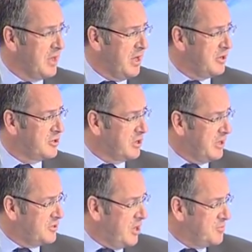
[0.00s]

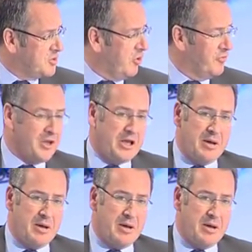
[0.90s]
in terms of the